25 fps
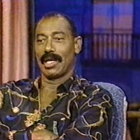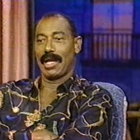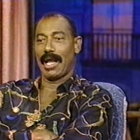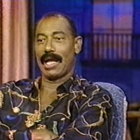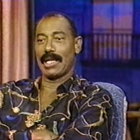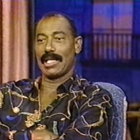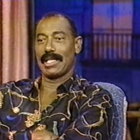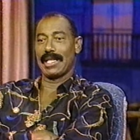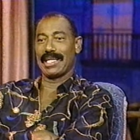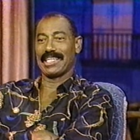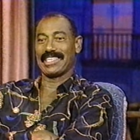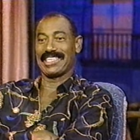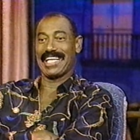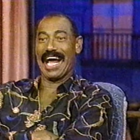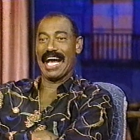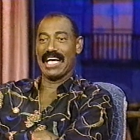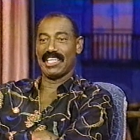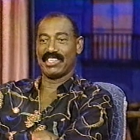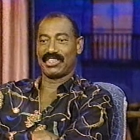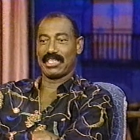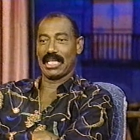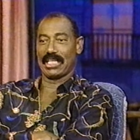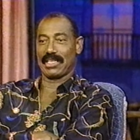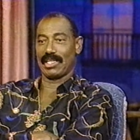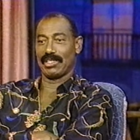kind of like
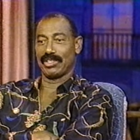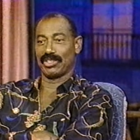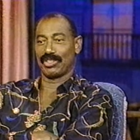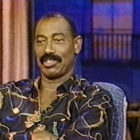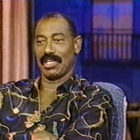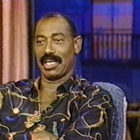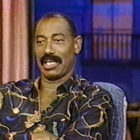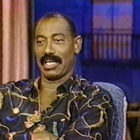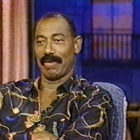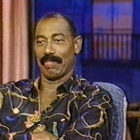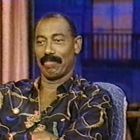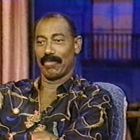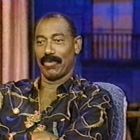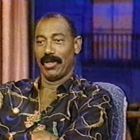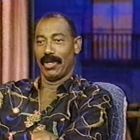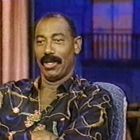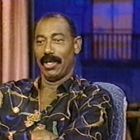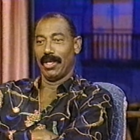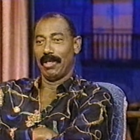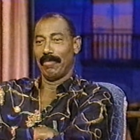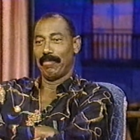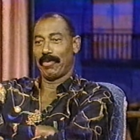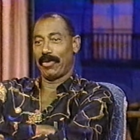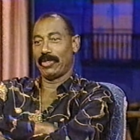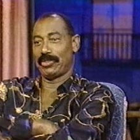dissect it a second
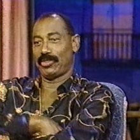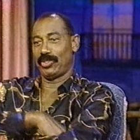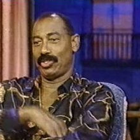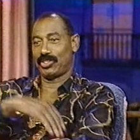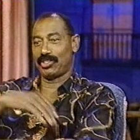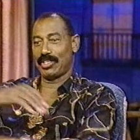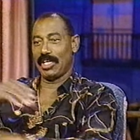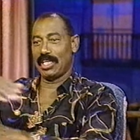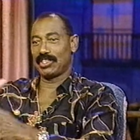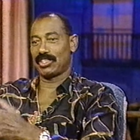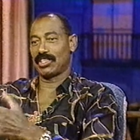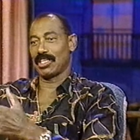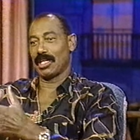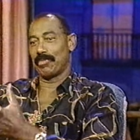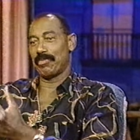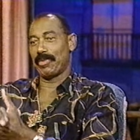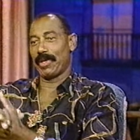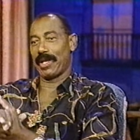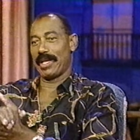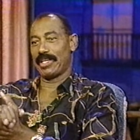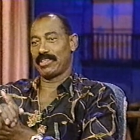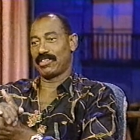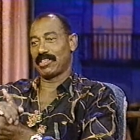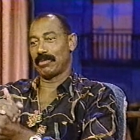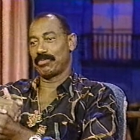because you said
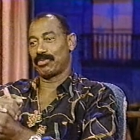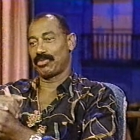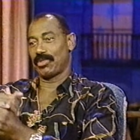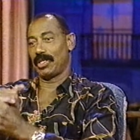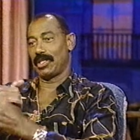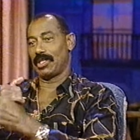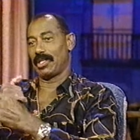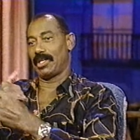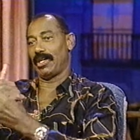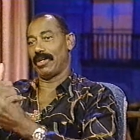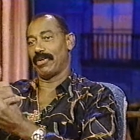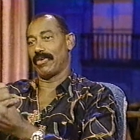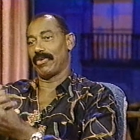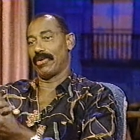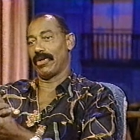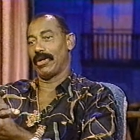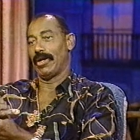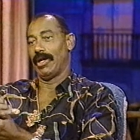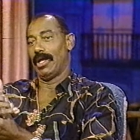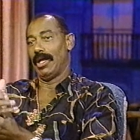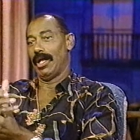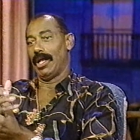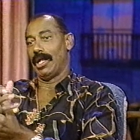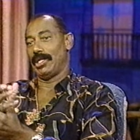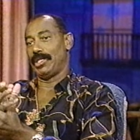something as I'm sitting here or,
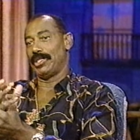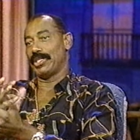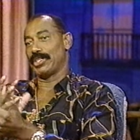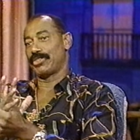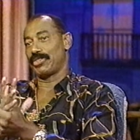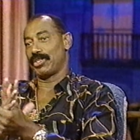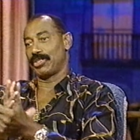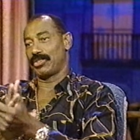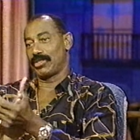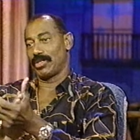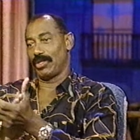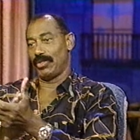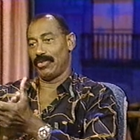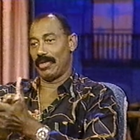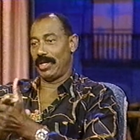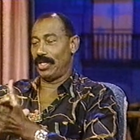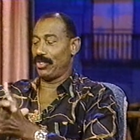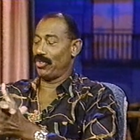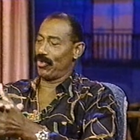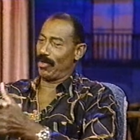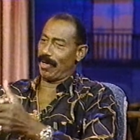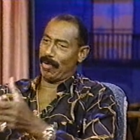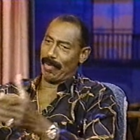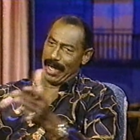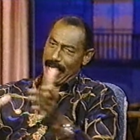or listening to you,
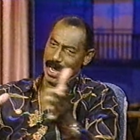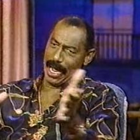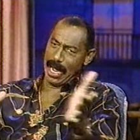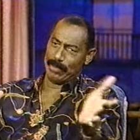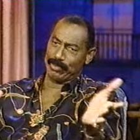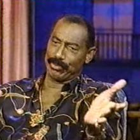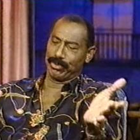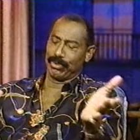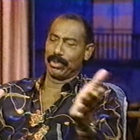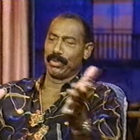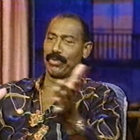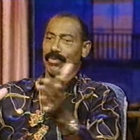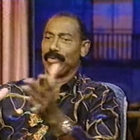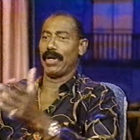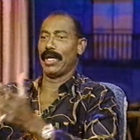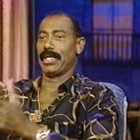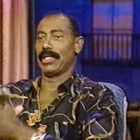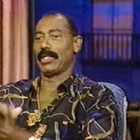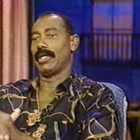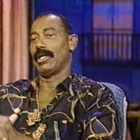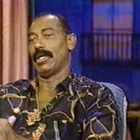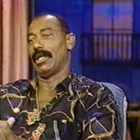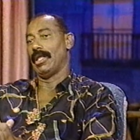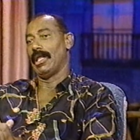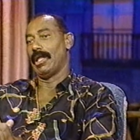and you're absolutely right.
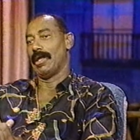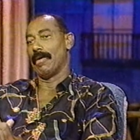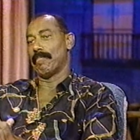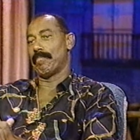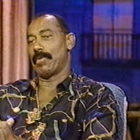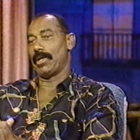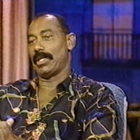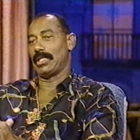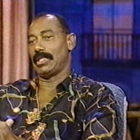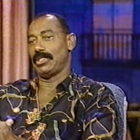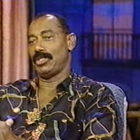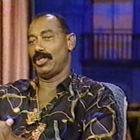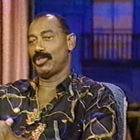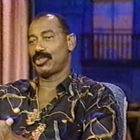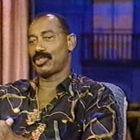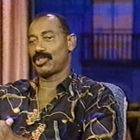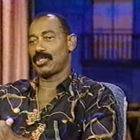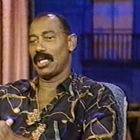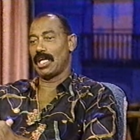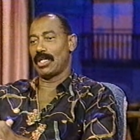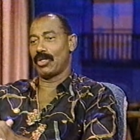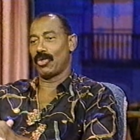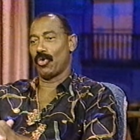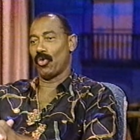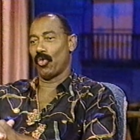But you
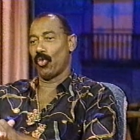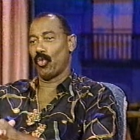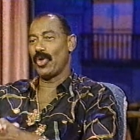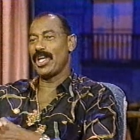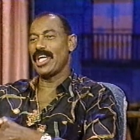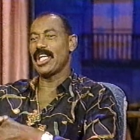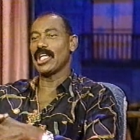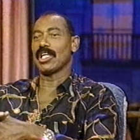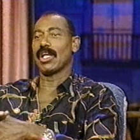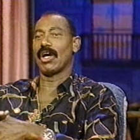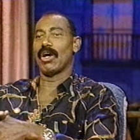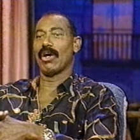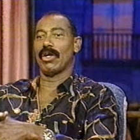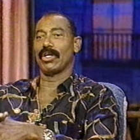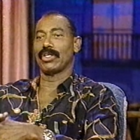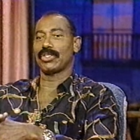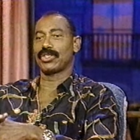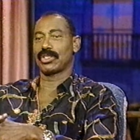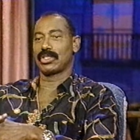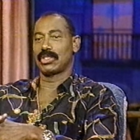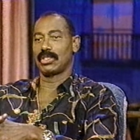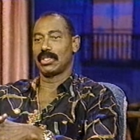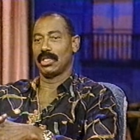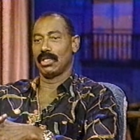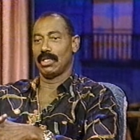said we
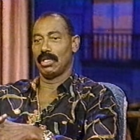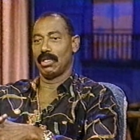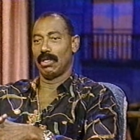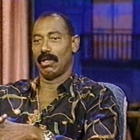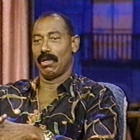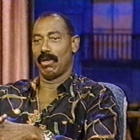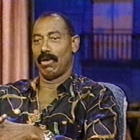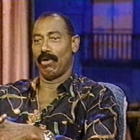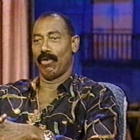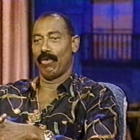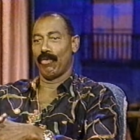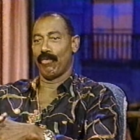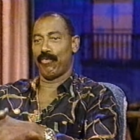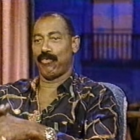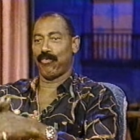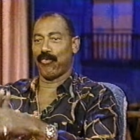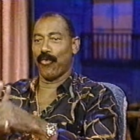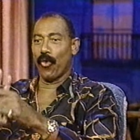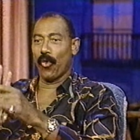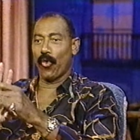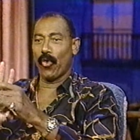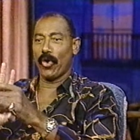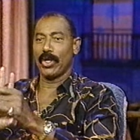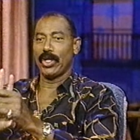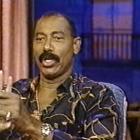lost
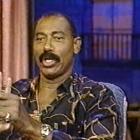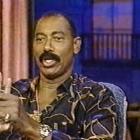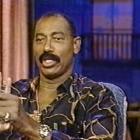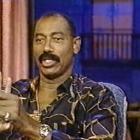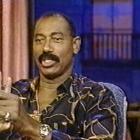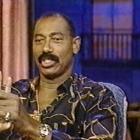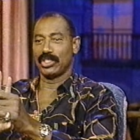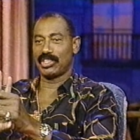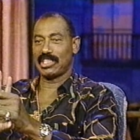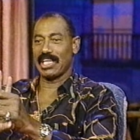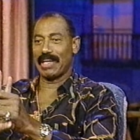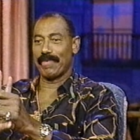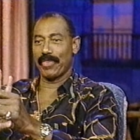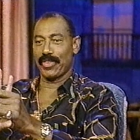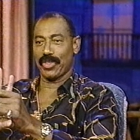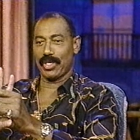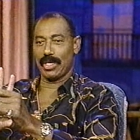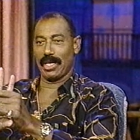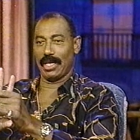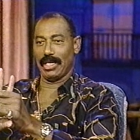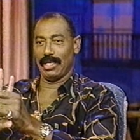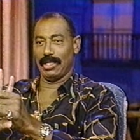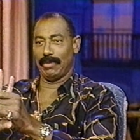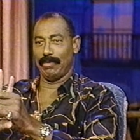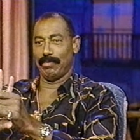four seventh
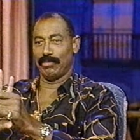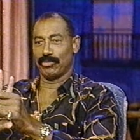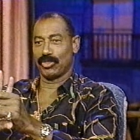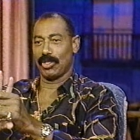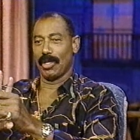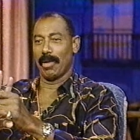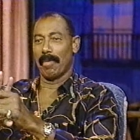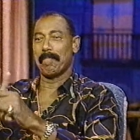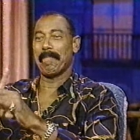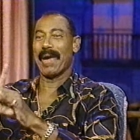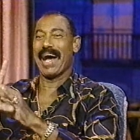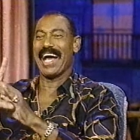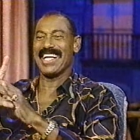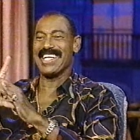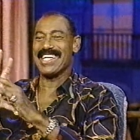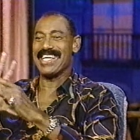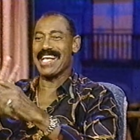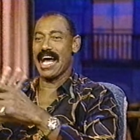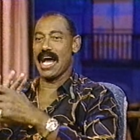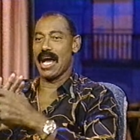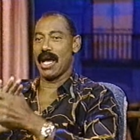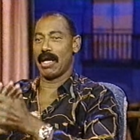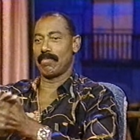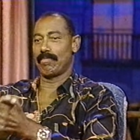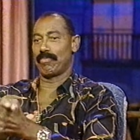games by
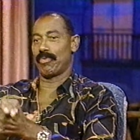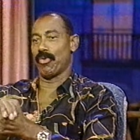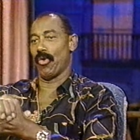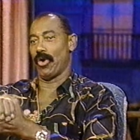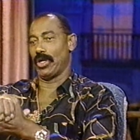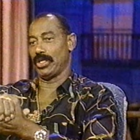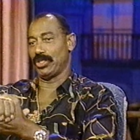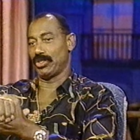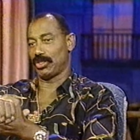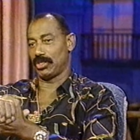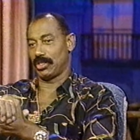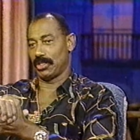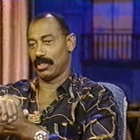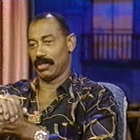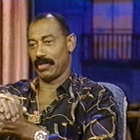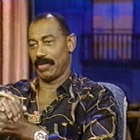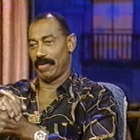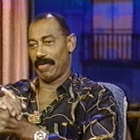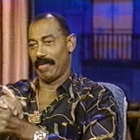nine points.